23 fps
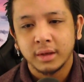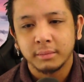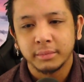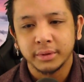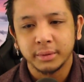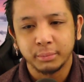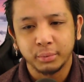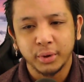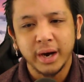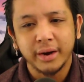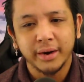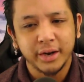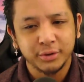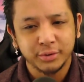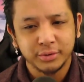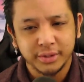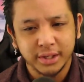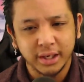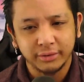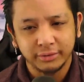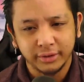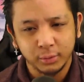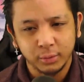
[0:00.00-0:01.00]
But the brown eyes are
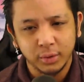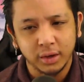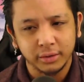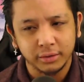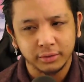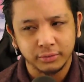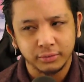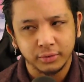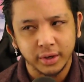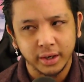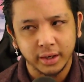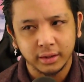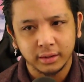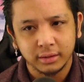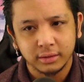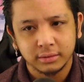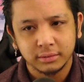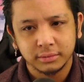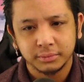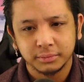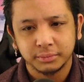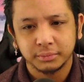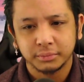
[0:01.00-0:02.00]
definitely Walder Frey.
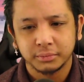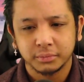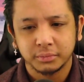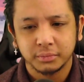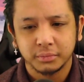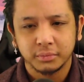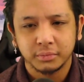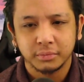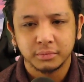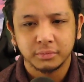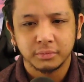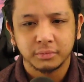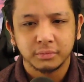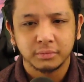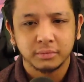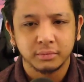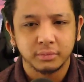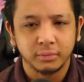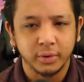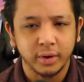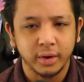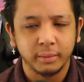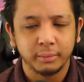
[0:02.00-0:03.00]

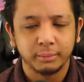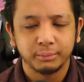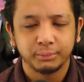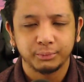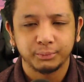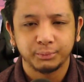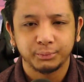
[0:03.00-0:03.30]
Right.